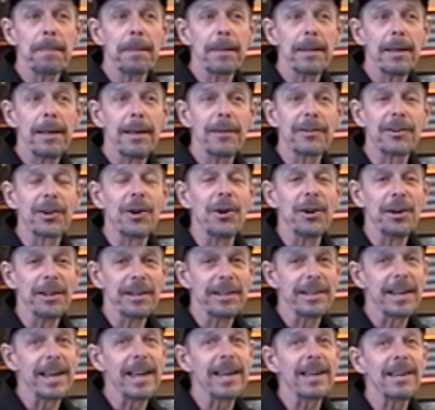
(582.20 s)
It's going to
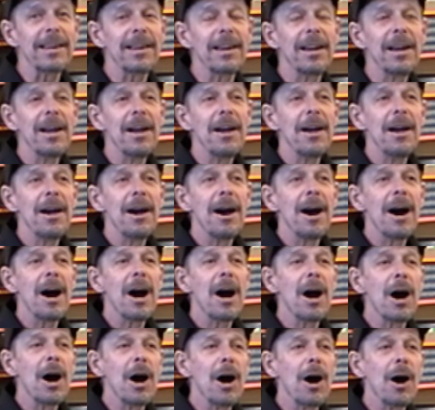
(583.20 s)
take
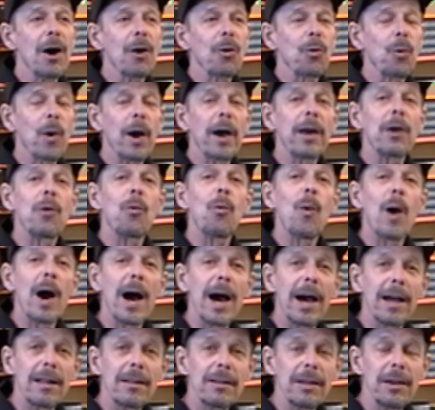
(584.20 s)
quite a
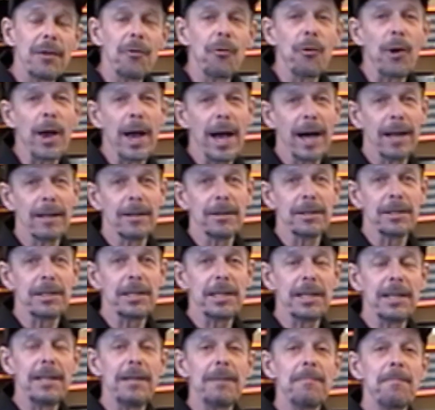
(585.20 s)
while in
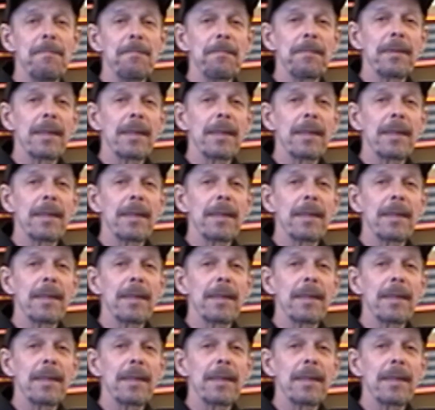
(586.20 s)
reality.